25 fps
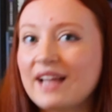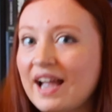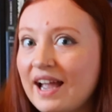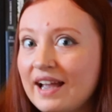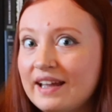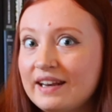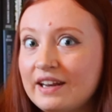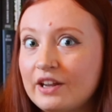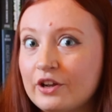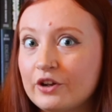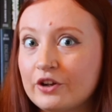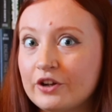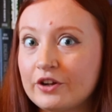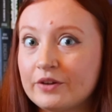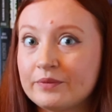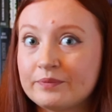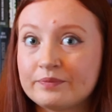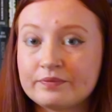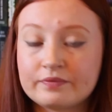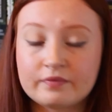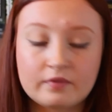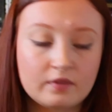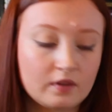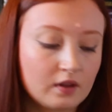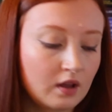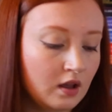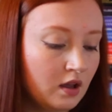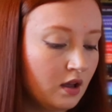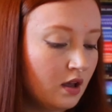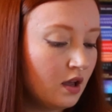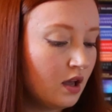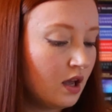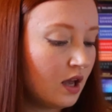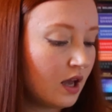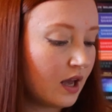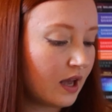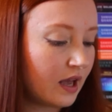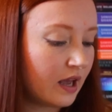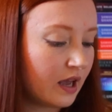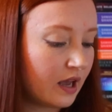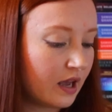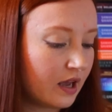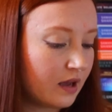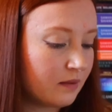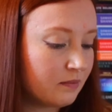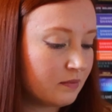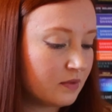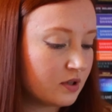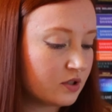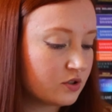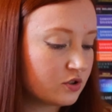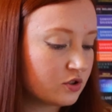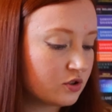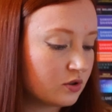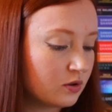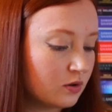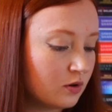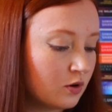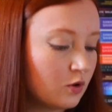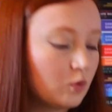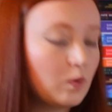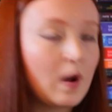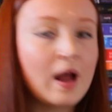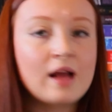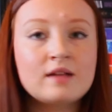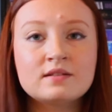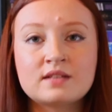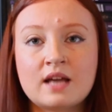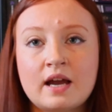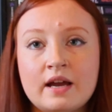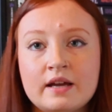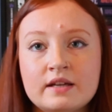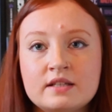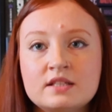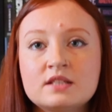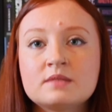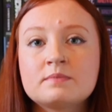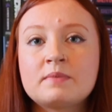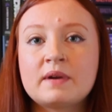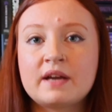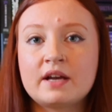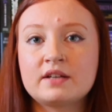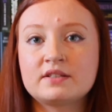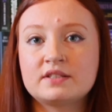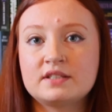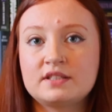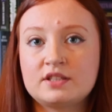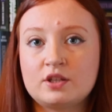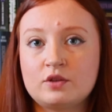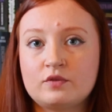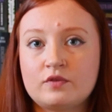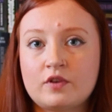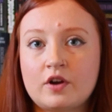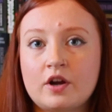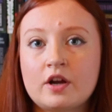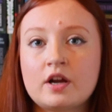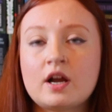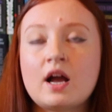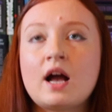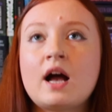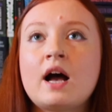Anywho, so Wild Eyes by Elsie Silver.